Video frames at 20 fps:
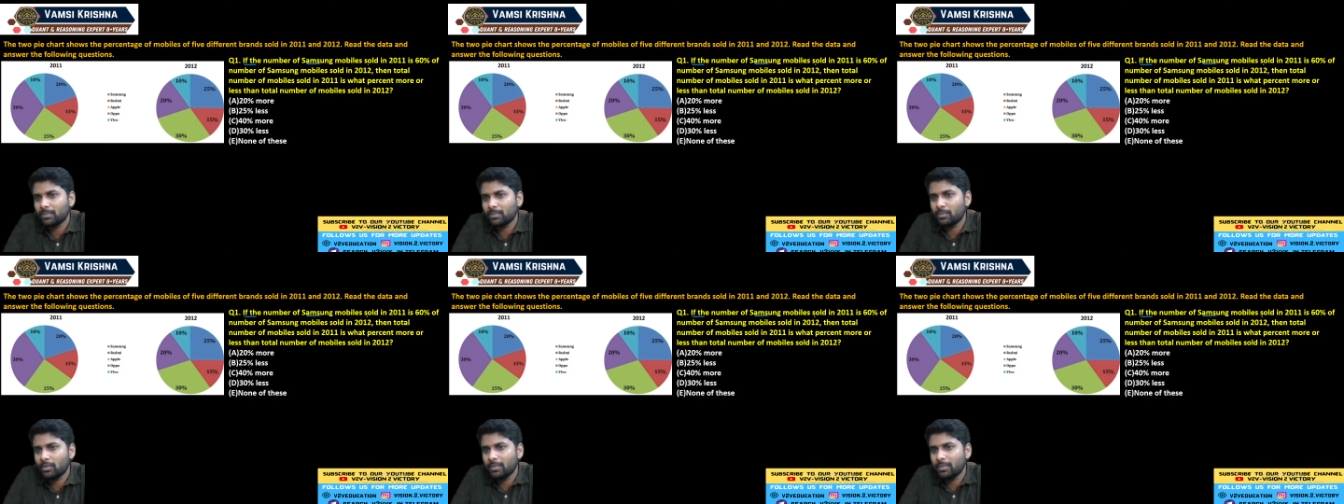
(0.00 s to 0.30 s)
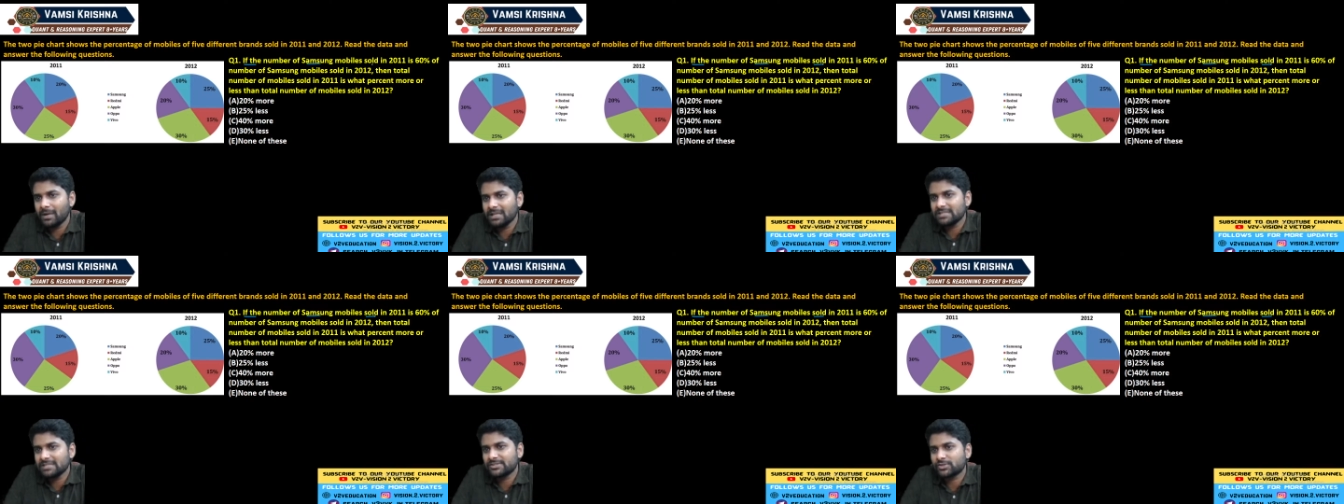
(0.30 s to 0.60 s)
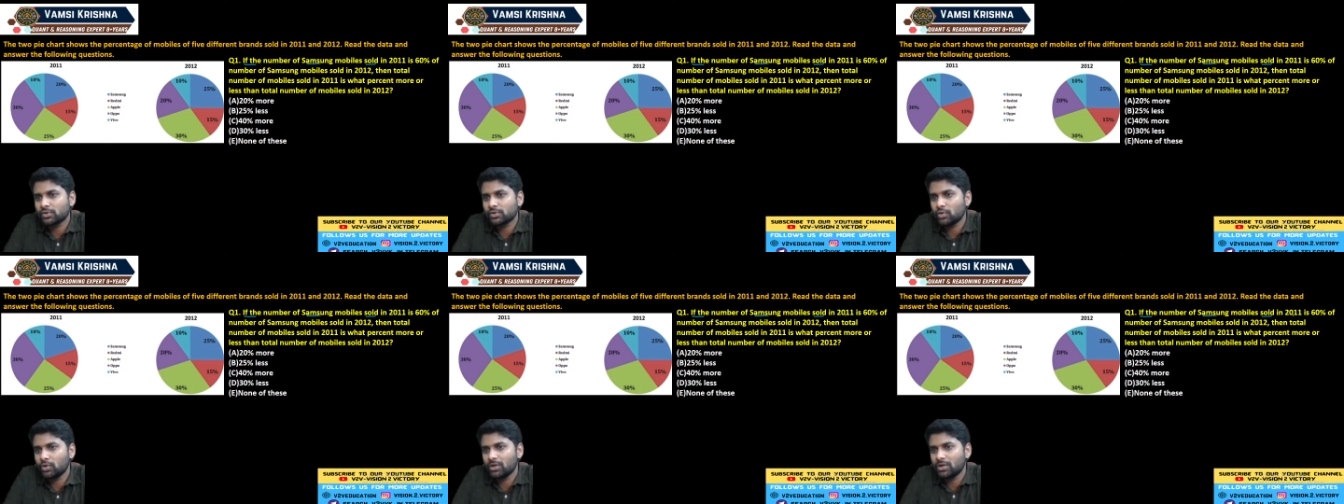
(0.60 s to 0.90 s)
mobiles
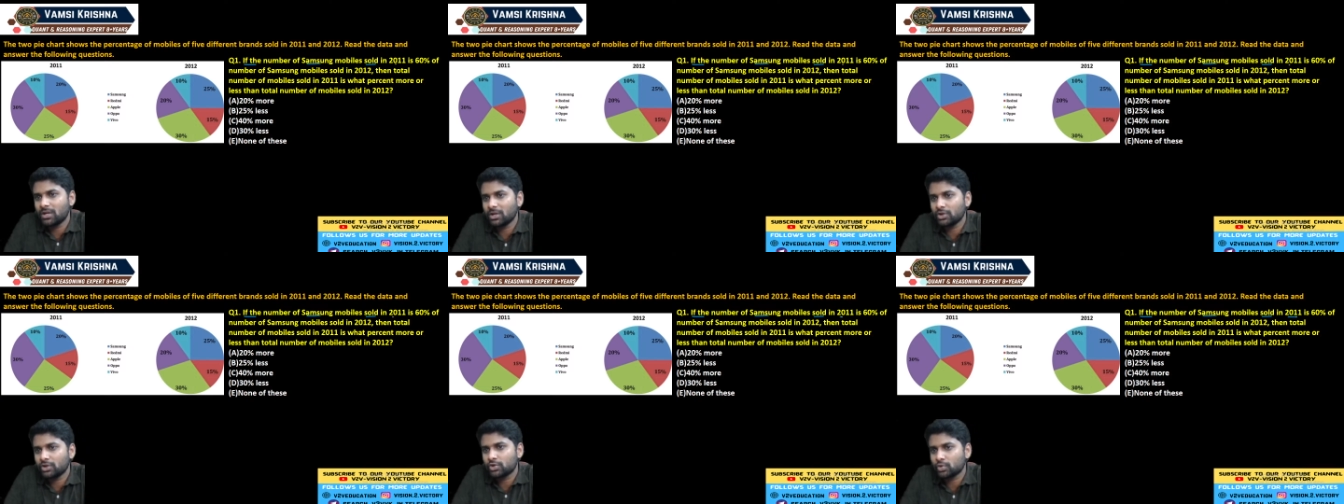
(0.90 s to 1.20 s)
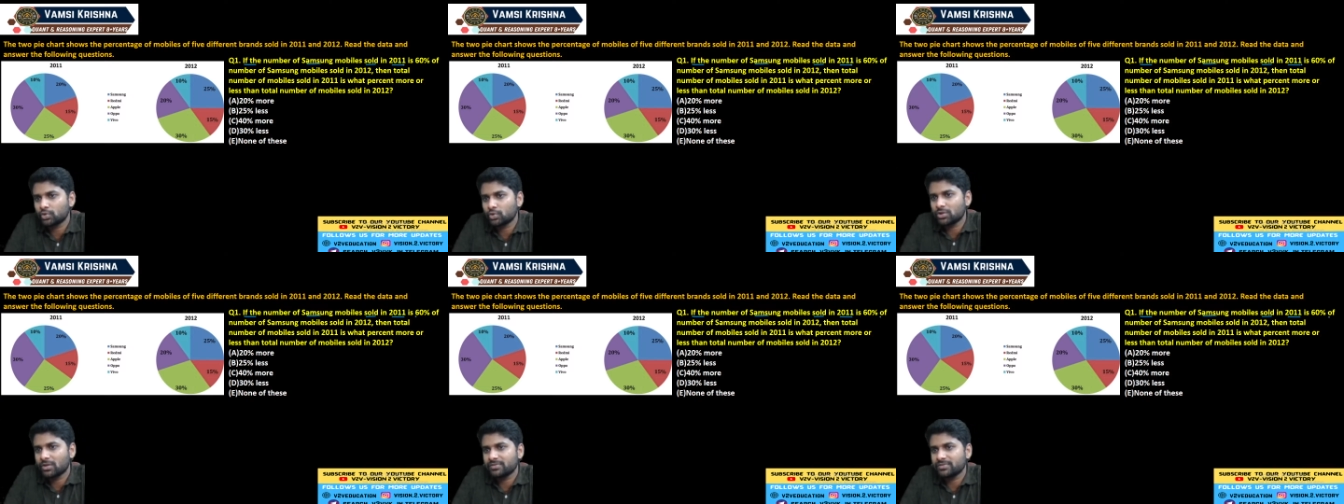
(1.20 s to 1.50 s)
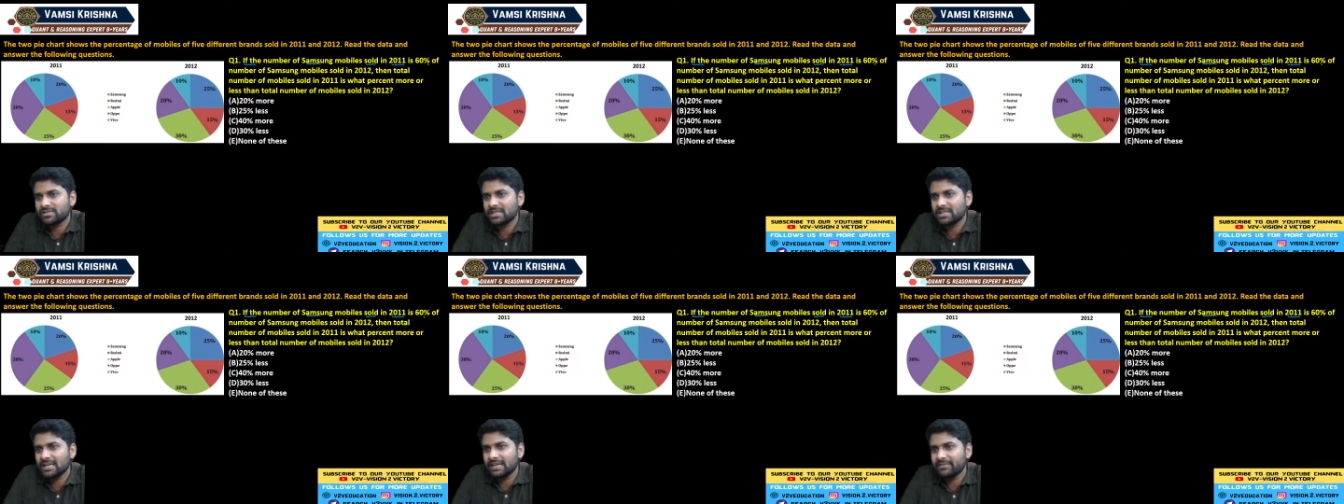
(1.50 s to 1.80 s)
sold on
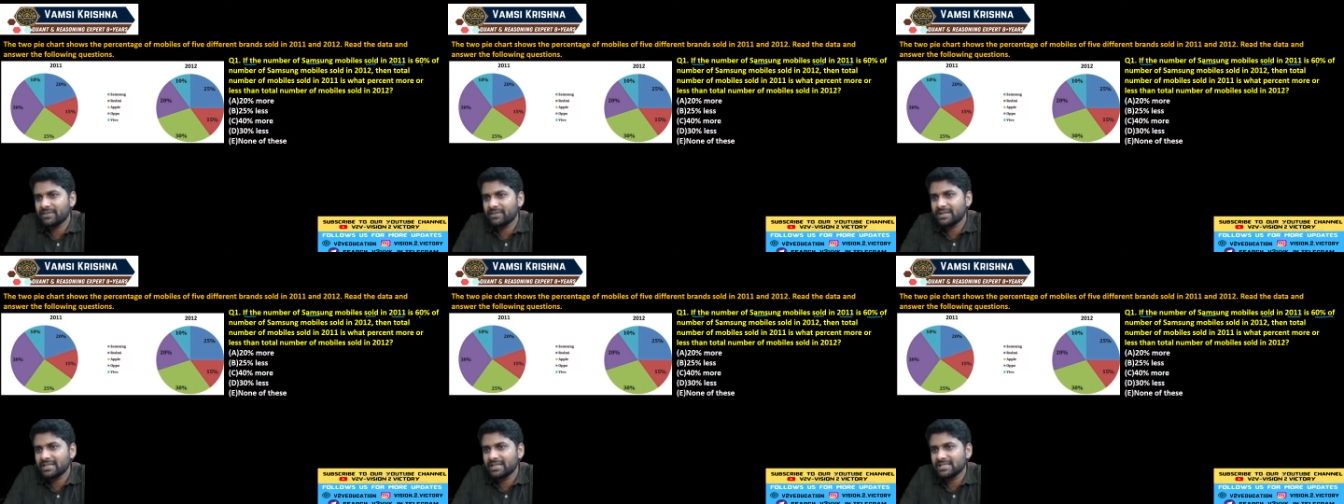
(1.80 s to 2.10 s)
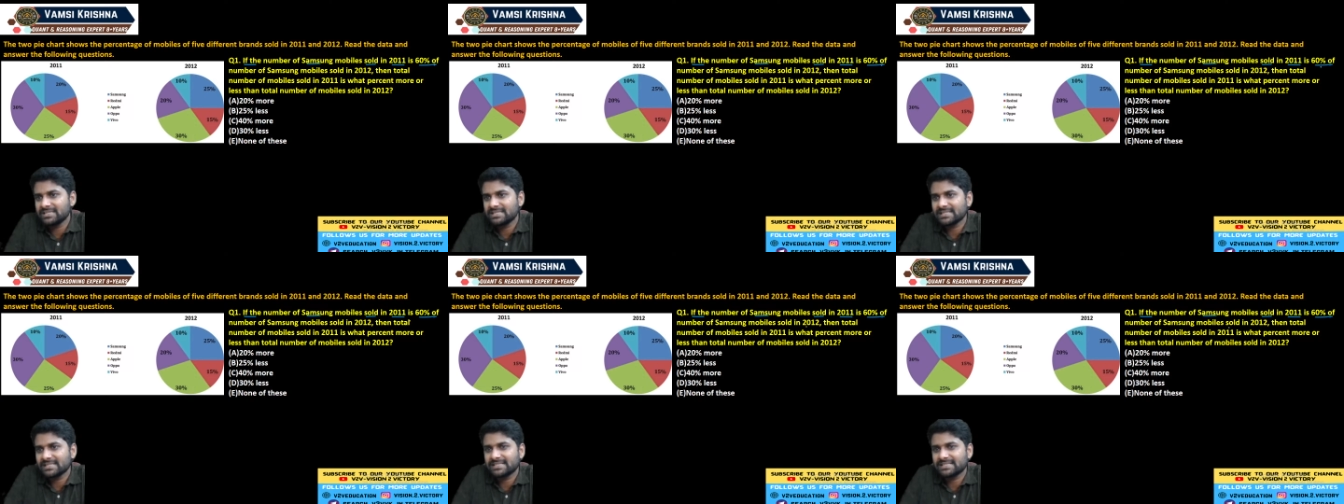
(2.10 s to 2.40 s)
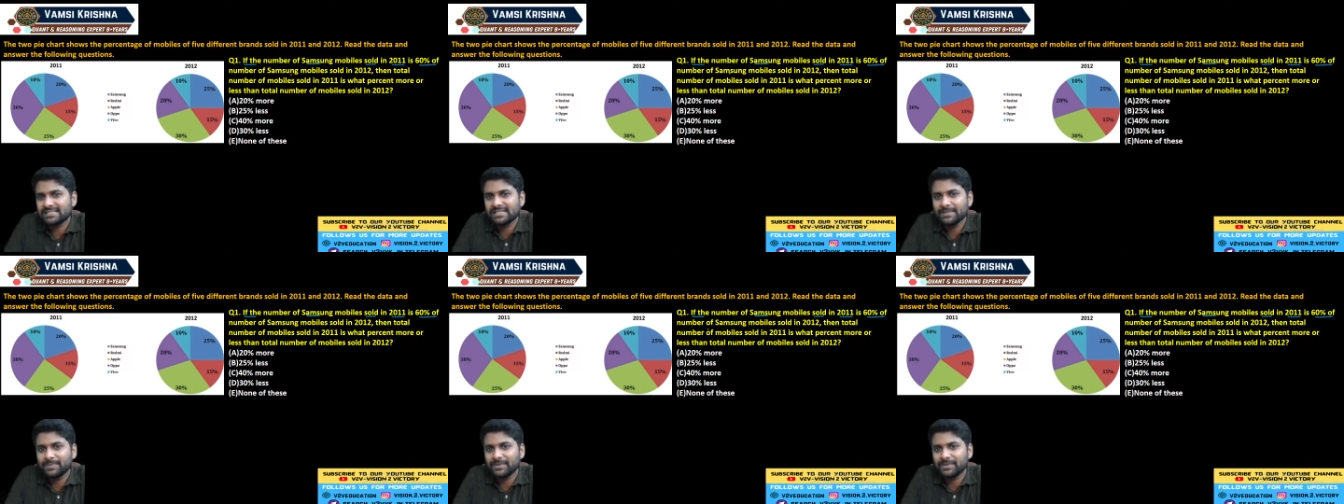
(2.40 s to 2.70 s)
2011 is
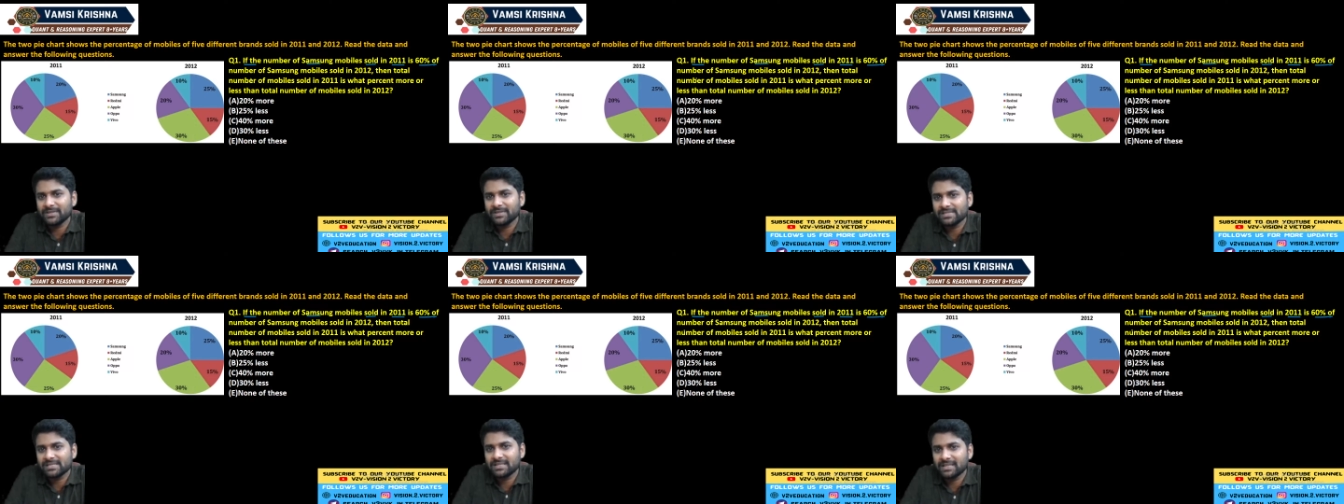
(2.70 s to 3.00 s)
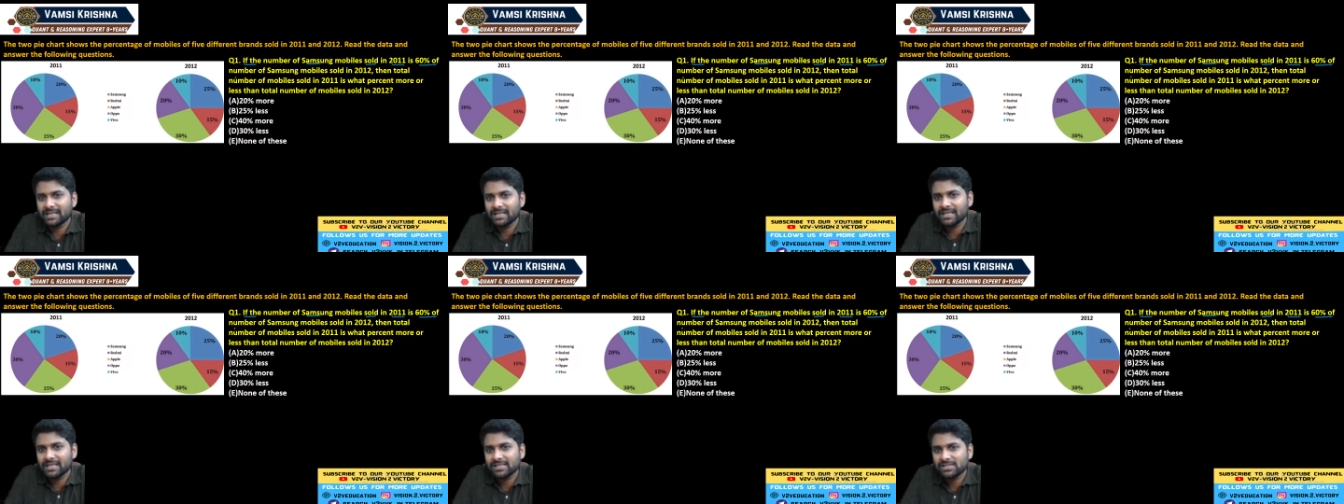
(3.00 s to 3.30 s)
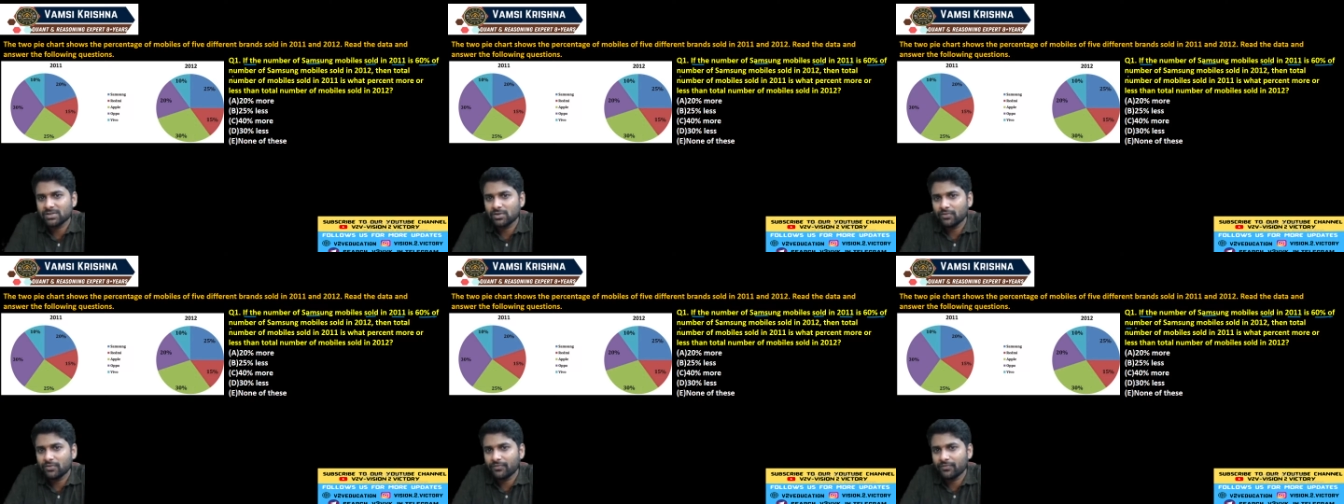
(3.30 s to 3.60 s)
60 percentage
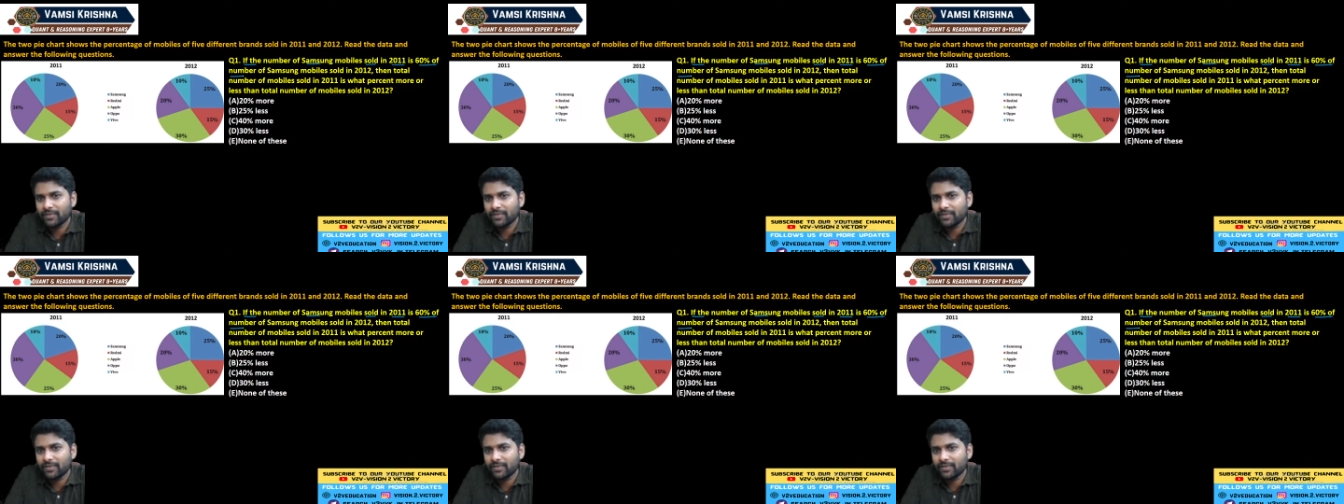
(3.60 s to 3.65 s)
of